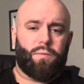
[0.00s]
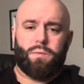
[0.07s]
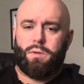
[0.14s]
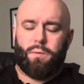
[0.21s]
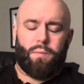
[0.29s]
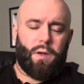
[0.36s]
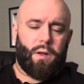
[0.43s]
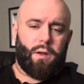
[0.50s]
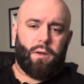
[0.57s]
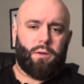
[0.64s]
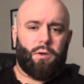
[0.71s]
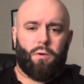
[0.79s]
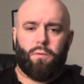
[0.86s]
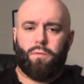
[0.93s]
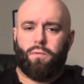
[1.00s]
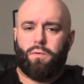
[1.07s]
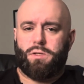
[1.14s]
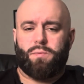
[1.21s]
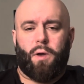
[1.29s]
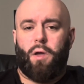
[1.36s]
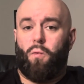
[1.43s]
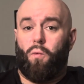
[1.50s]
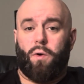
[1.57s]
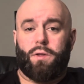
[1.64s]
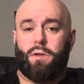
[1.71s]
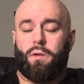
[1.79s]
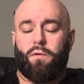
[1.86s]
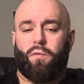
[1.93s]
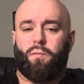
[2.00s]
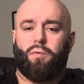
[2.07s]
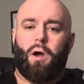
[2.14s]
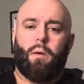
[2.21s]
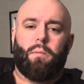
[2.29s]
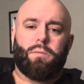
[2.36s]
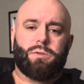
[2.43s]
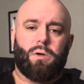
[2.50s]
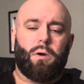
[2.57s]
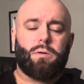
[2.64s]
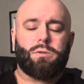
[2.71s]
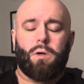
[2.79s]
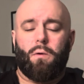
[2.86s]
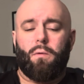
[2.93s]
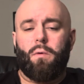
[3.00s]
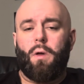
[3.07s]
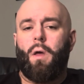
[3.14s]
depending, despite what the different problems are. So